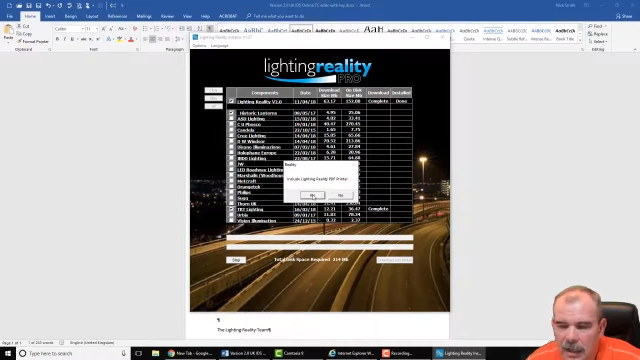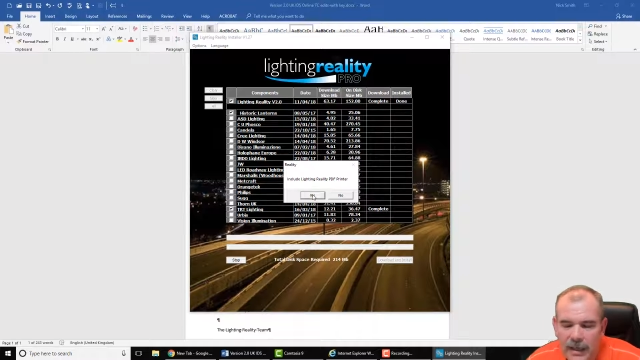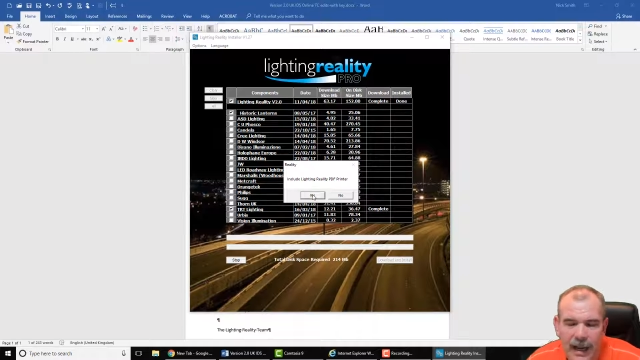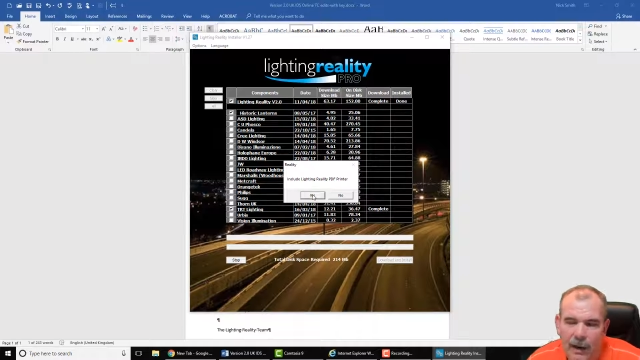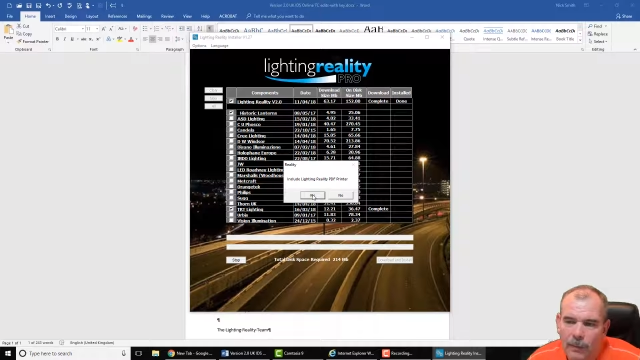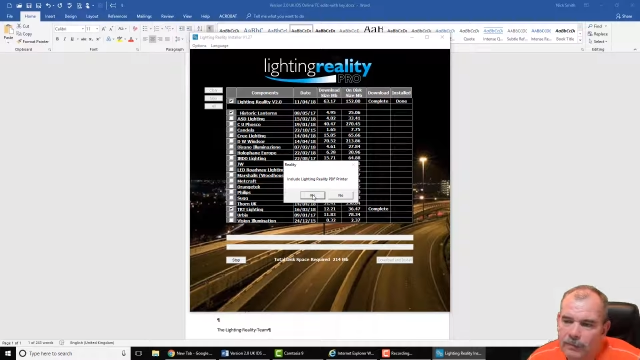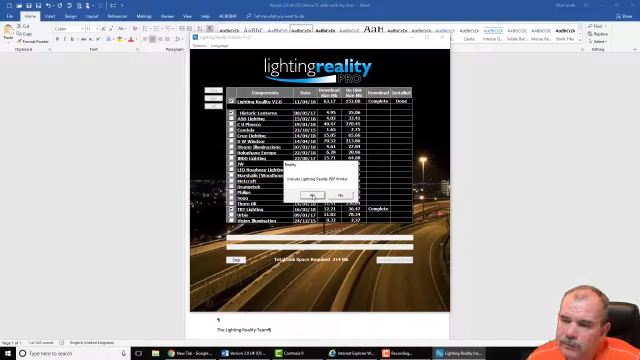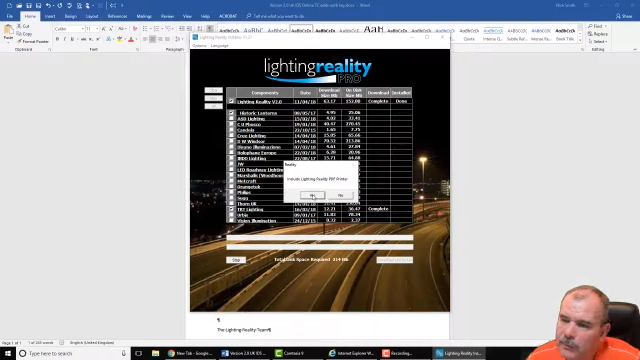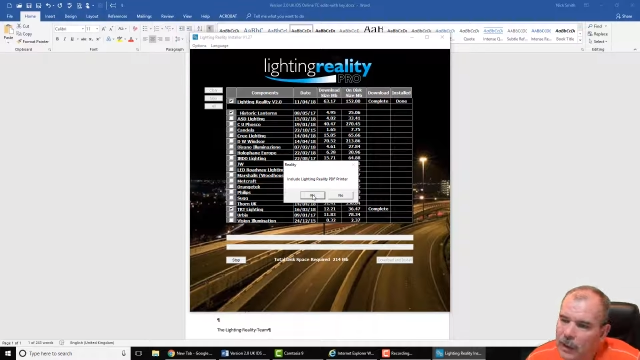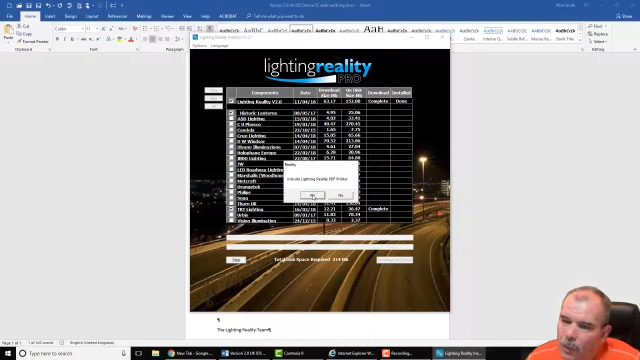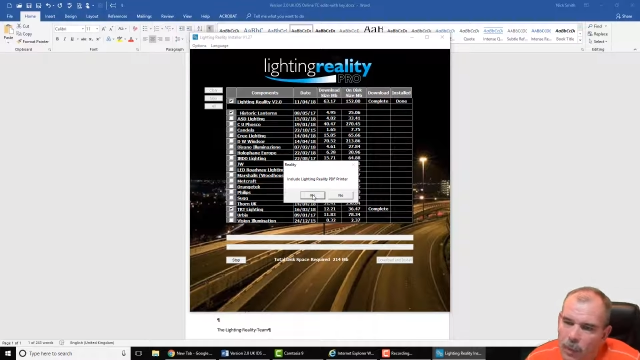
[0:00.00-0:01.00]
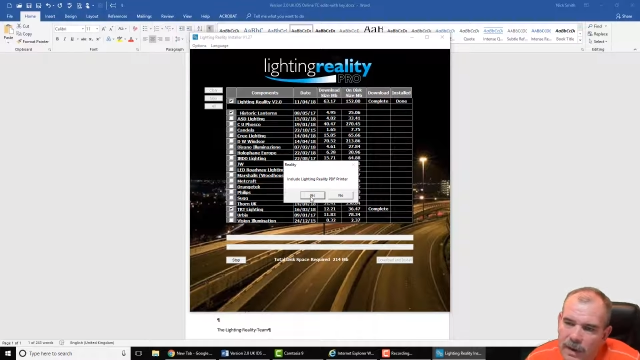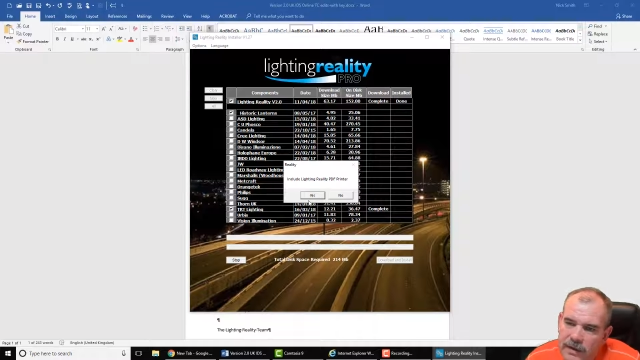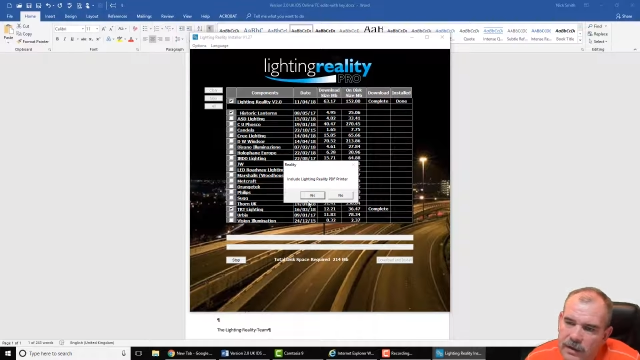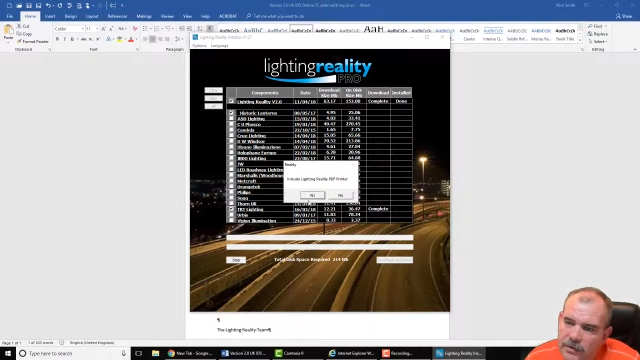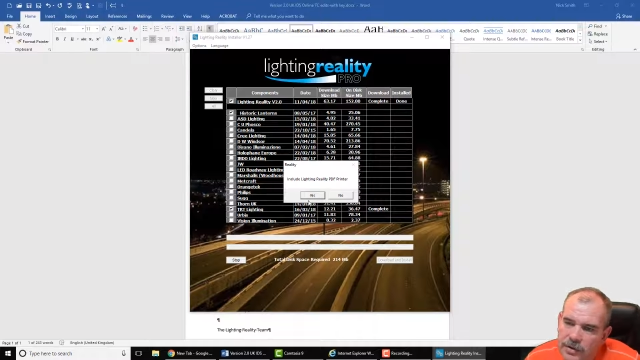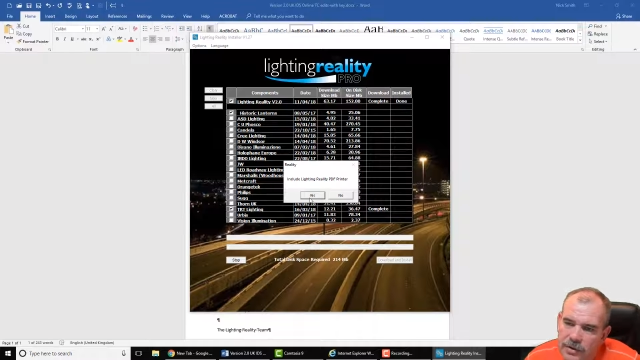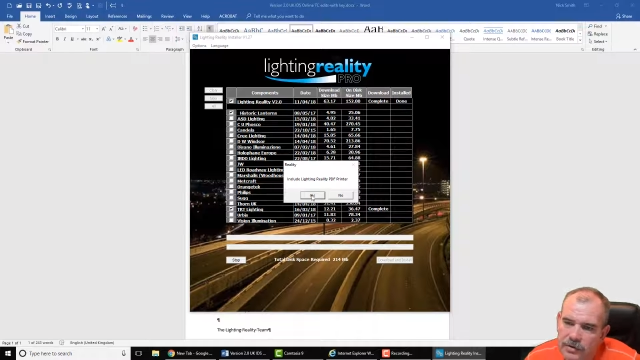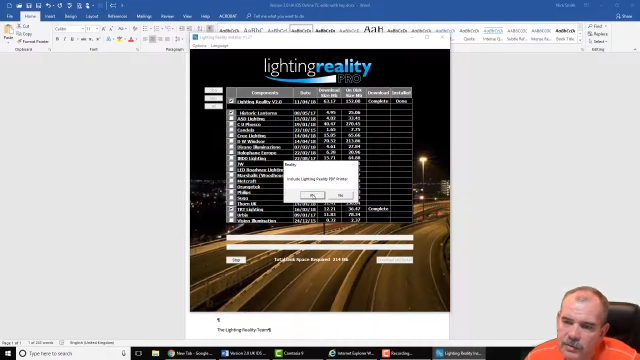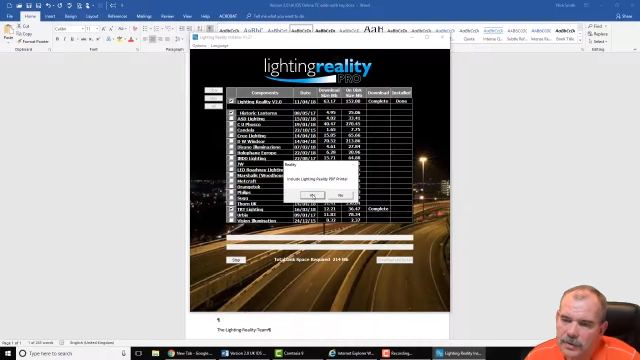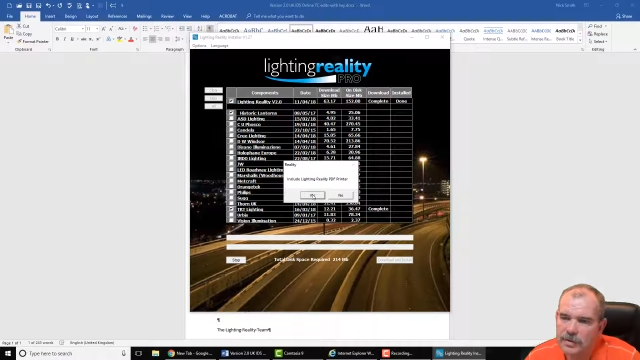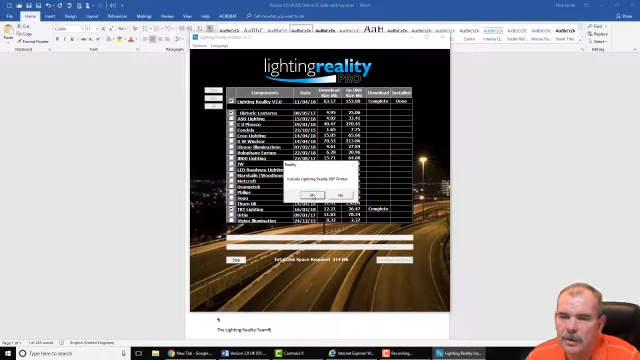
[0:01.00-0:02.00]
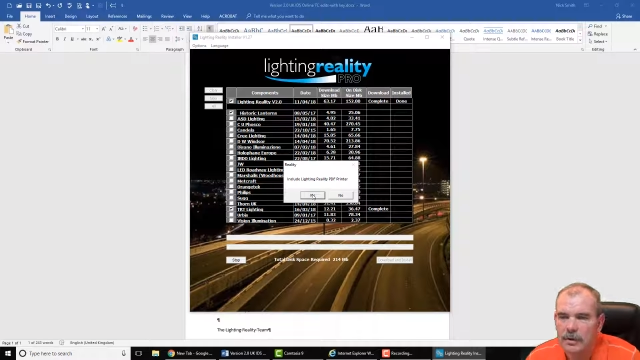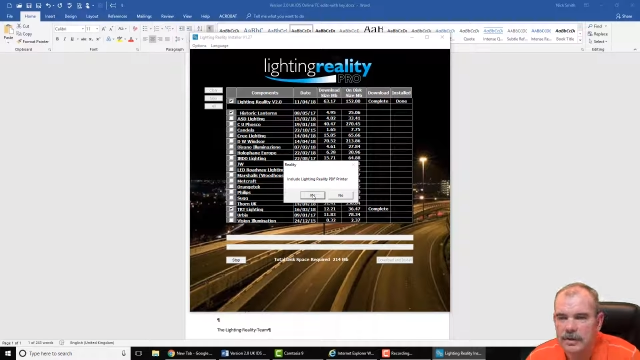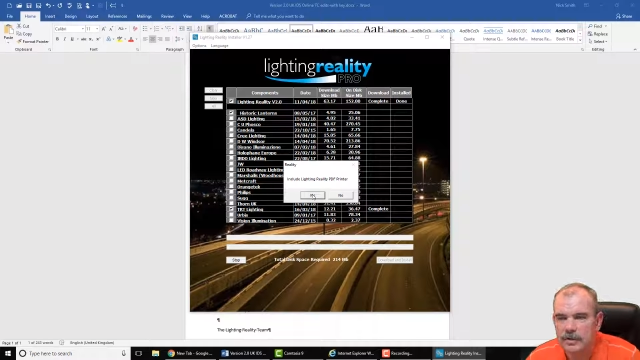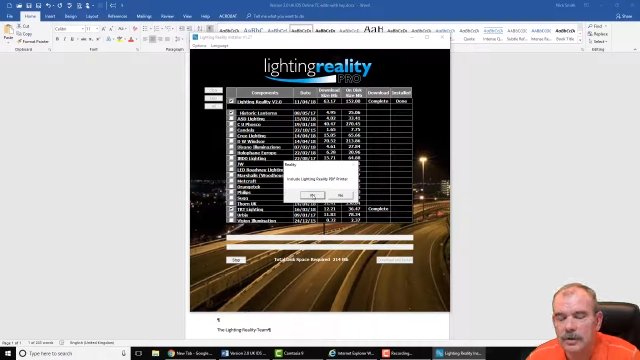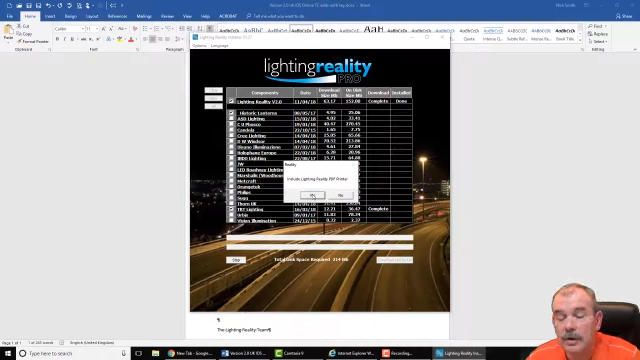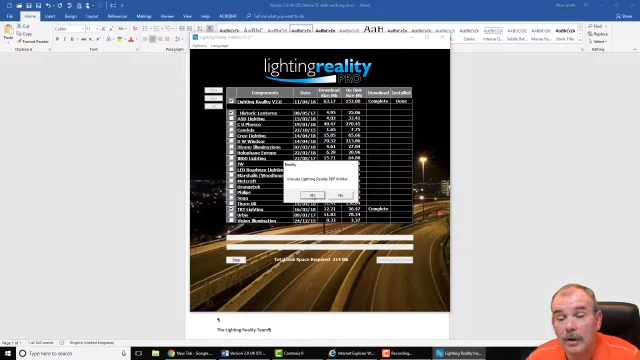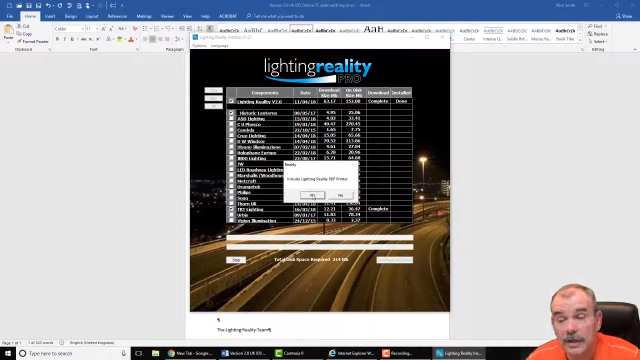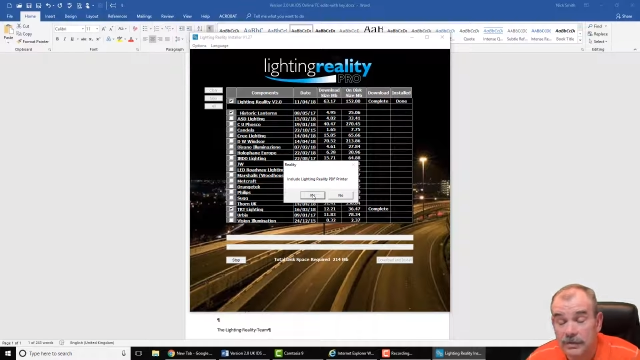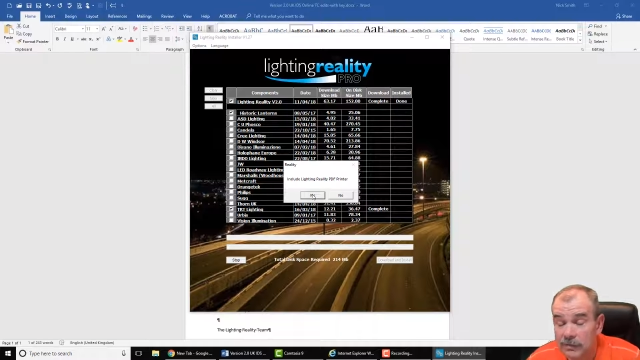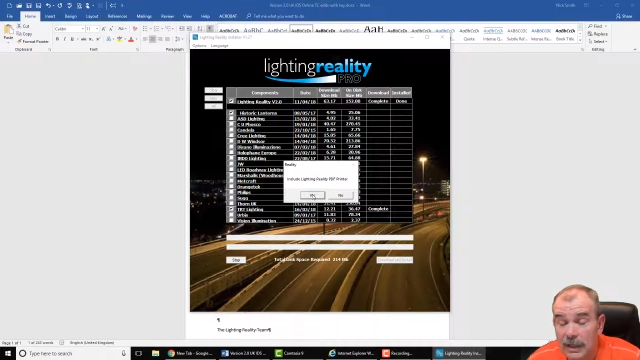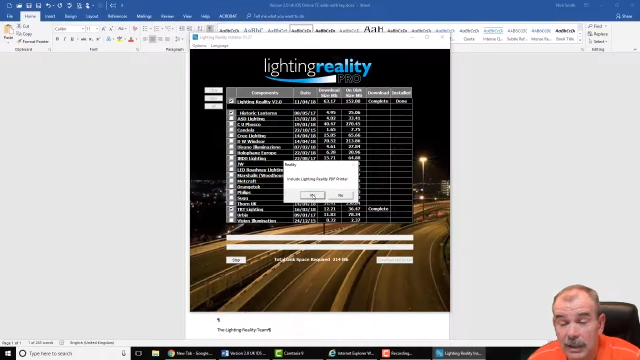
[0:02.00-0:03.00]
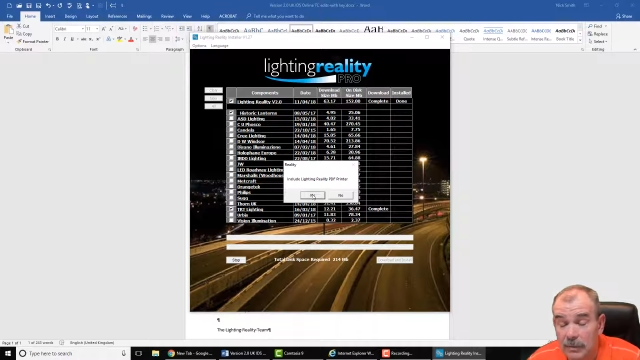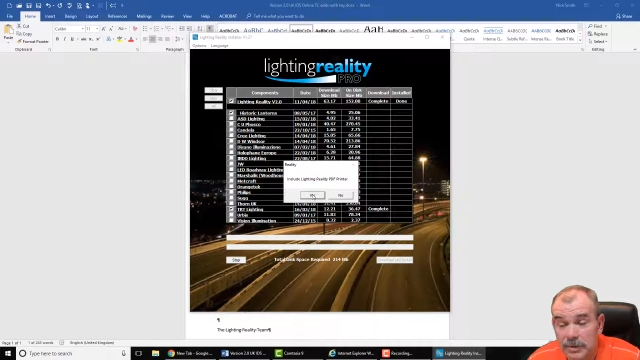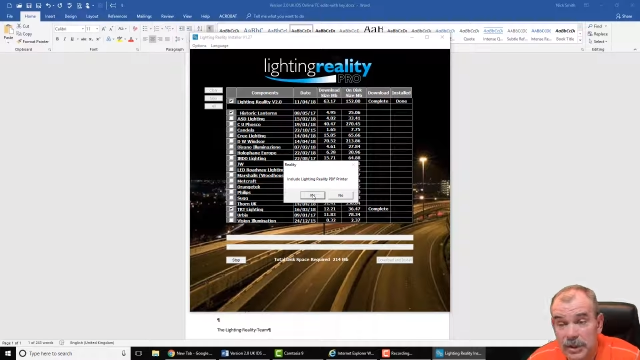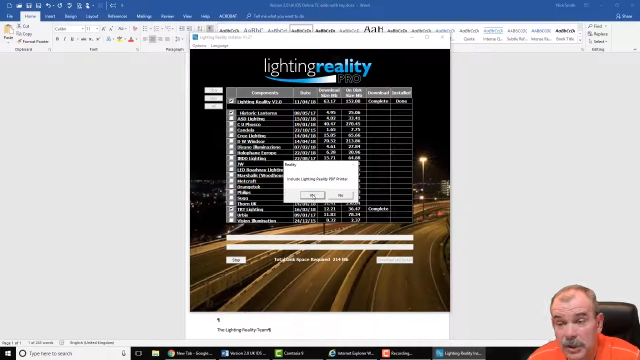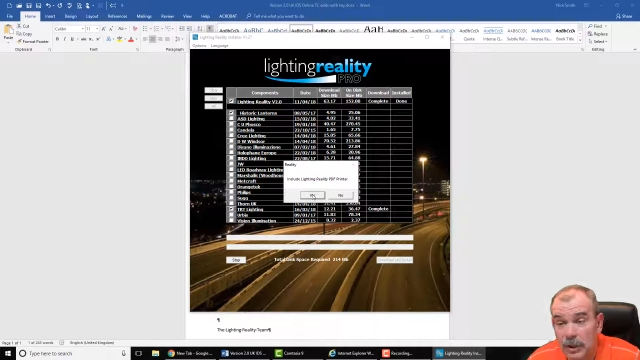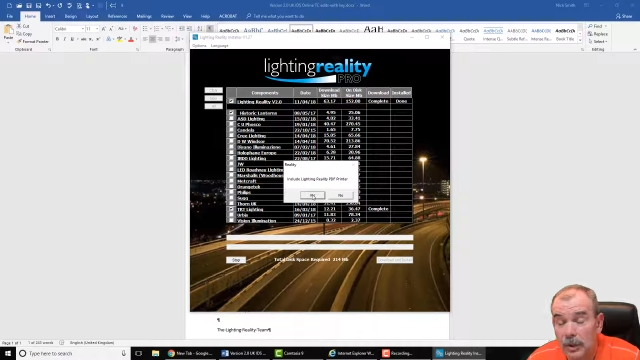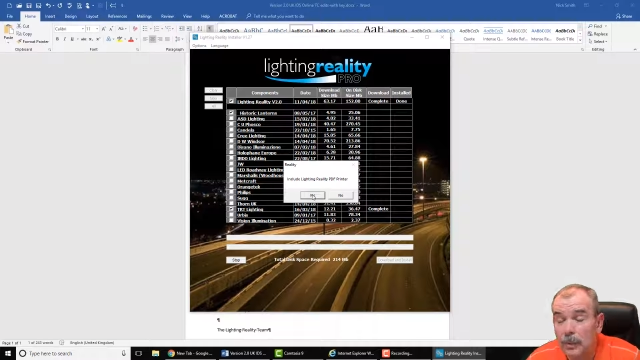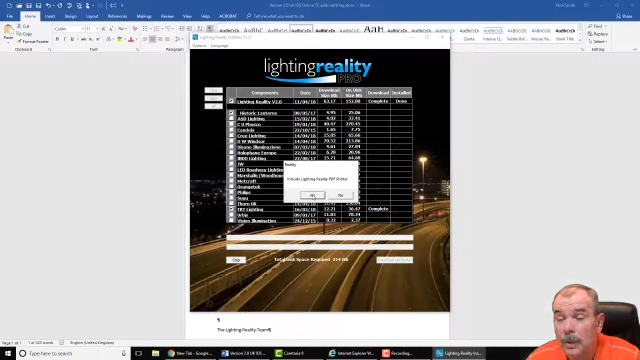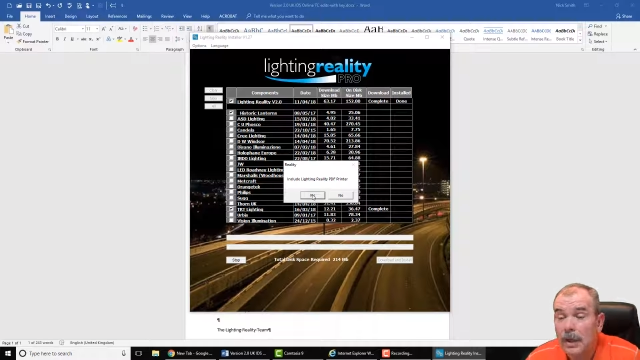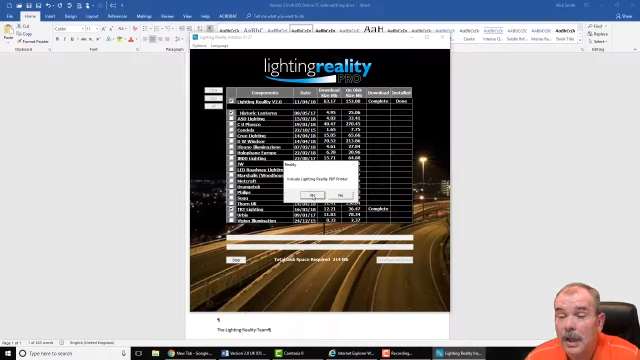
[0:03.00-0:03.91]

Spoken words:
Now, whether you choose to install this or not is really up to you.